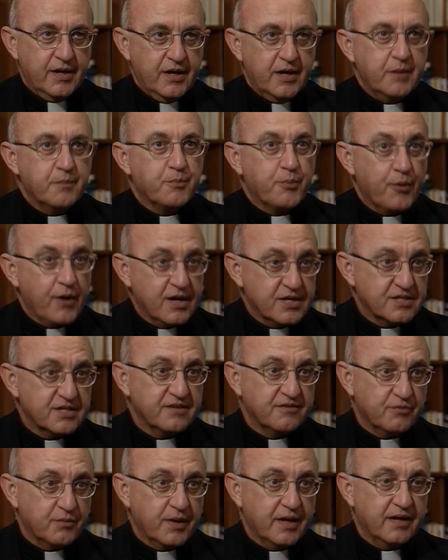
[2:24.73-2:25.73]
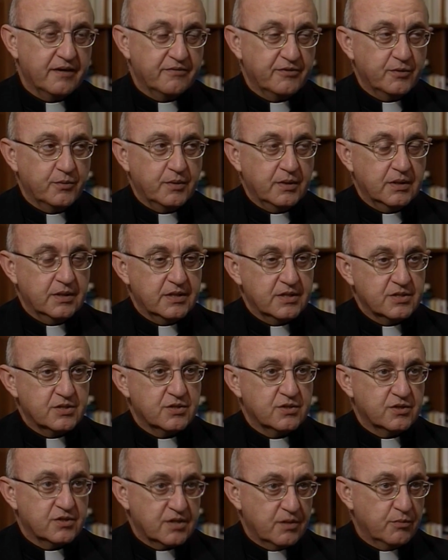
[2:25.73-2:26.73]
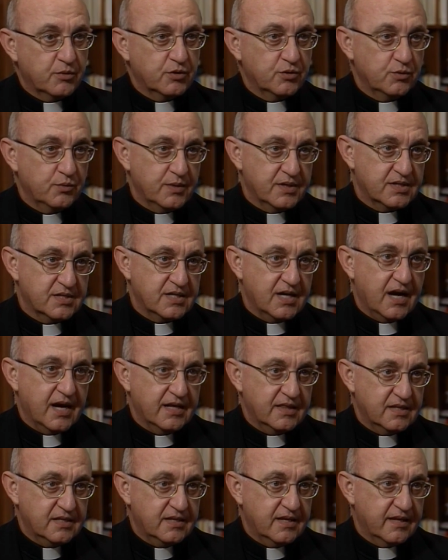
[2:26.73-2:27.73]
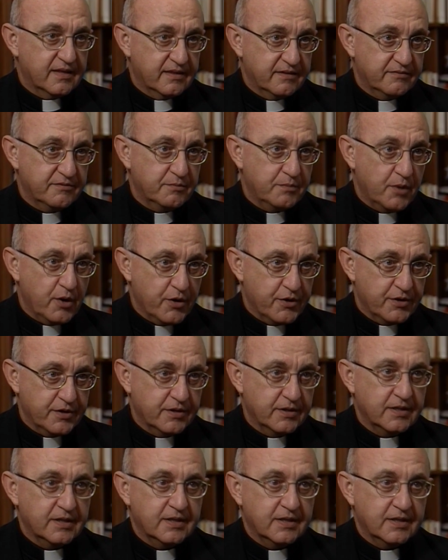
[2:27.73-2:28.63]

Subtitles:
impressive way, if you will, is someone who has died the death of a martyr.